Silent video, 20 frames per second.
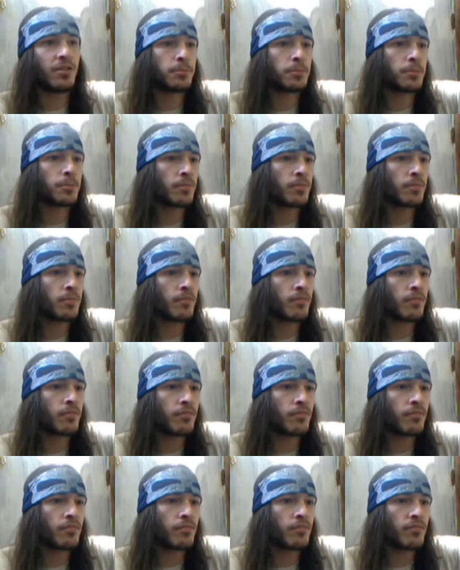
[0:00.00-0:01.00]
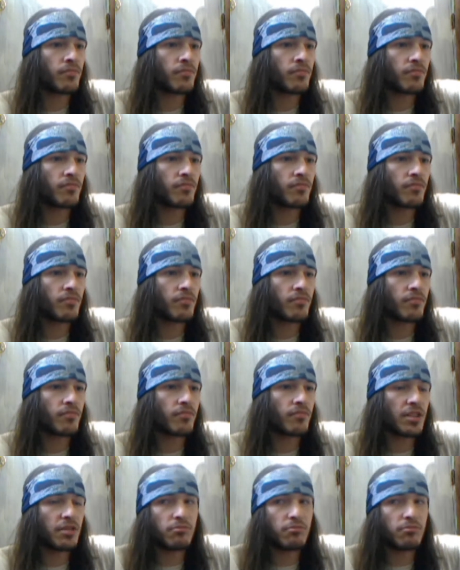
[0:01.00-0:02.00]

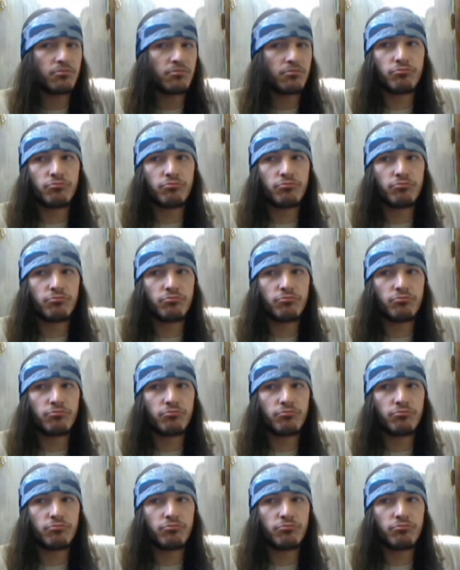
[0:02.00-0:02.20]
Nothing is said.